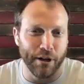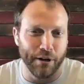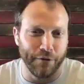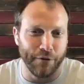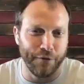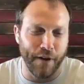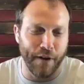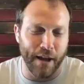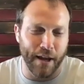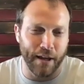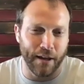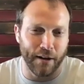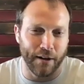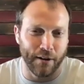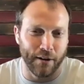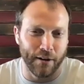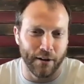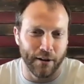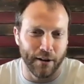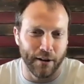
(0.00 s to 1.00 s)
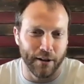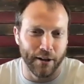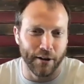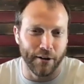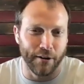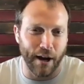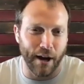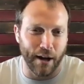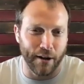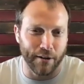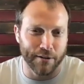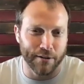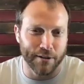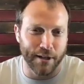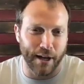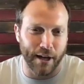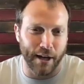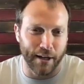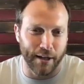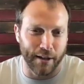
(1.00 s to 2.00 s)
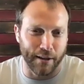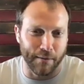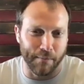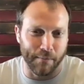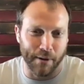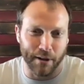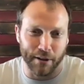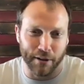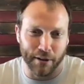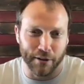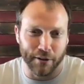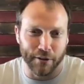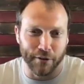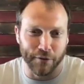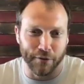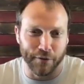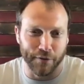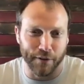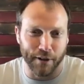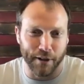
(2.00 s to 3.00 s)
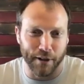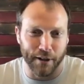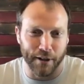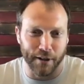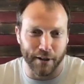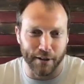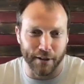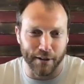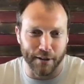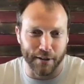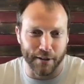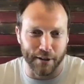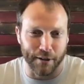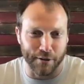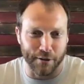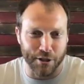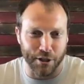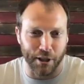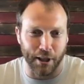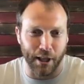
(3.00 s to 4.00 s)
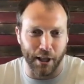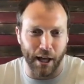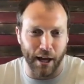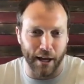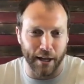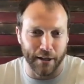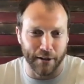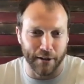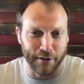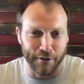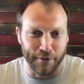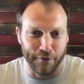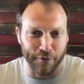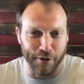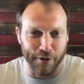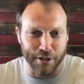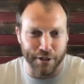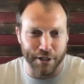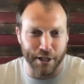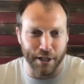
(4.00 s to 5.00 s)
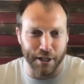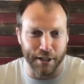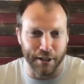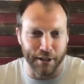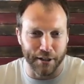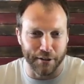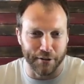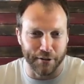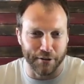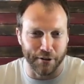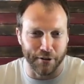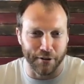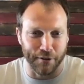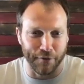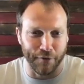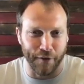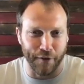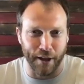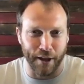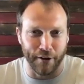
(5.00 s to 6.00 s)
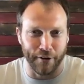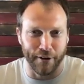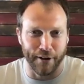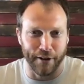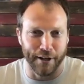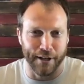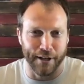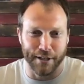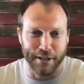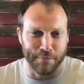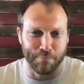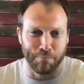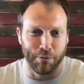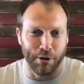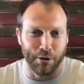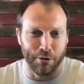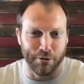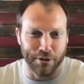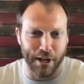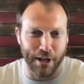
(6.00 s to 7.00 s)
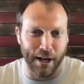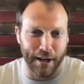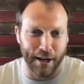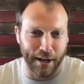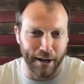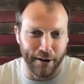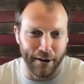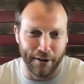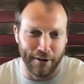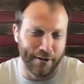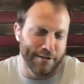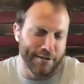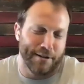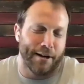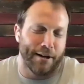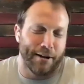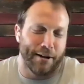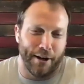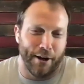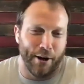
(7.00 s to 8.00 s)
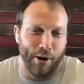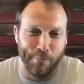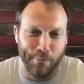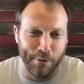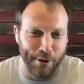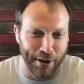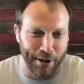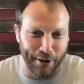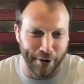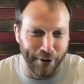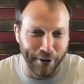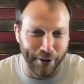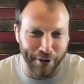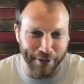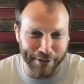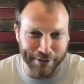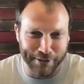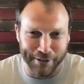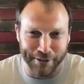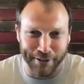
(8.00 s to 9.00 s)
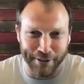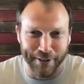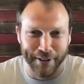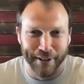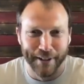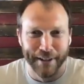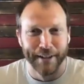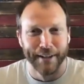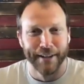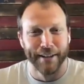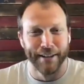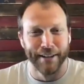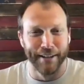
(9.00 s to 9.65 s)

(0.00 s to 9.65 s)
a fan, you know, outside in the middle of, uh, you know, July here in Virginia. You turn the fan on and it just blows hot air. It's not going to help you at all. So, I